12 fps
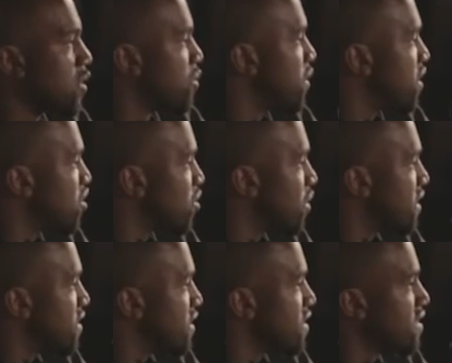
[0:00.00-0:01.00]
career
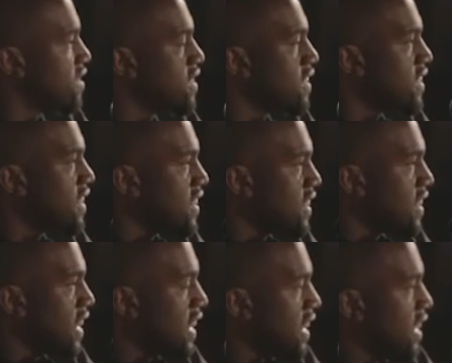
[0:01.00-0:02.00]
choices.
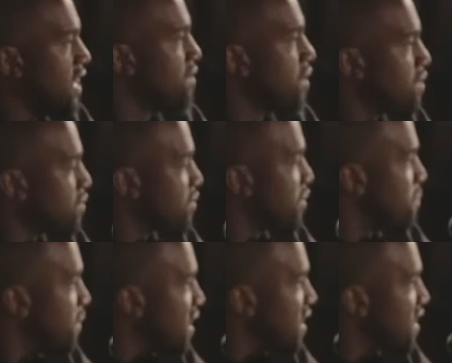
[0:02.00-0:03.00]
Even for
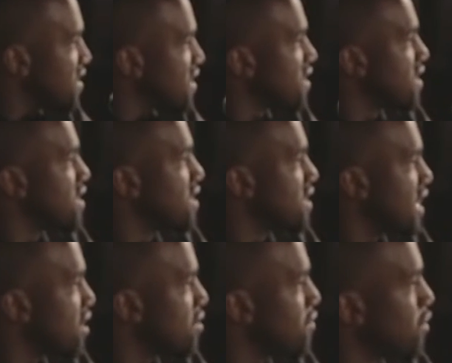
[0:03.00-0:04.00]
me as a
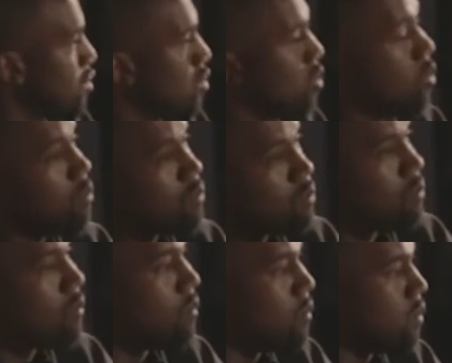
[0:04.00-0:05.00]
successful
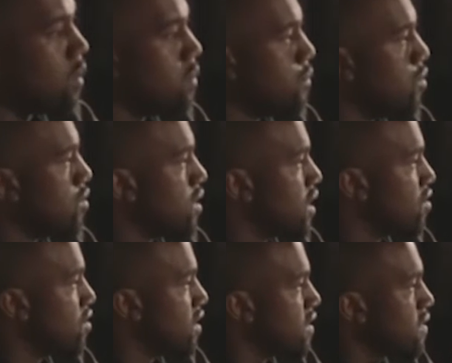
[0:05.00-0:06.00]

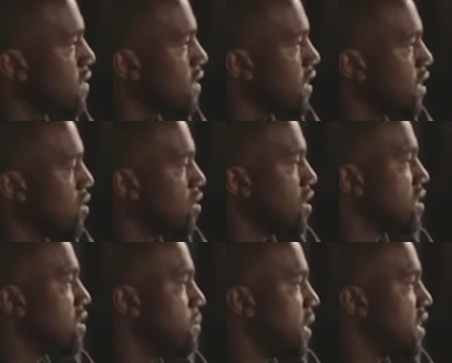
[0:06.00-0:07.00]
musician, in order
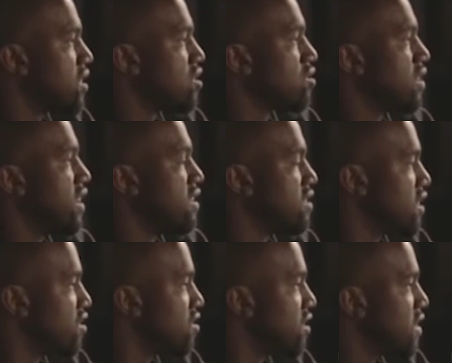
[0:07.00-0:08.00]
to make the
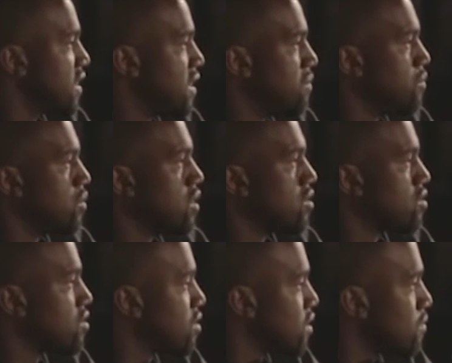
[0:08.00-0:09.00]
transition, it
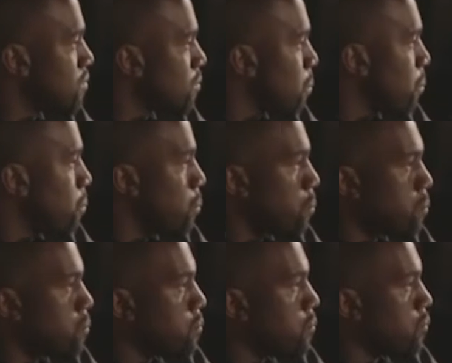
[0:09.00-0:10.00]
was
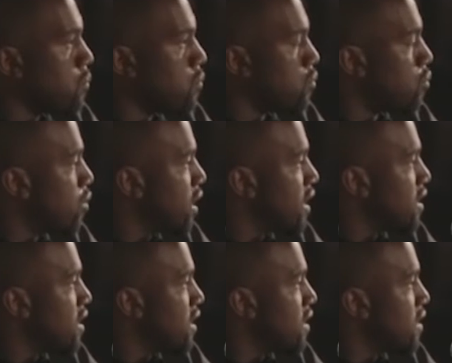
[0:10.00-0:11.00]

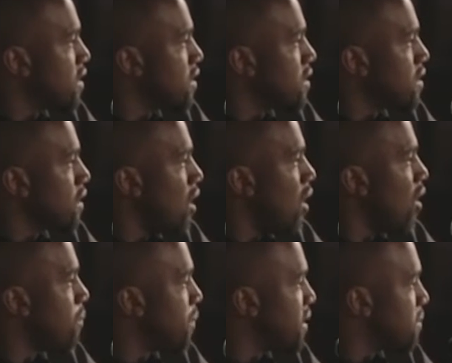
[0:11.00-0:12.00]
really
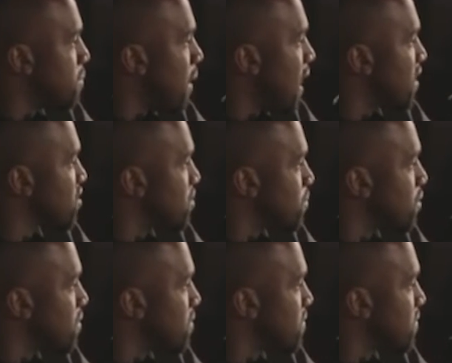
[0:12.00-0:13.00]
all but
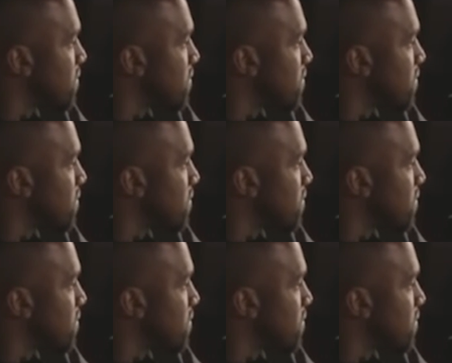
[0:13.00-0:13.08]
impossible.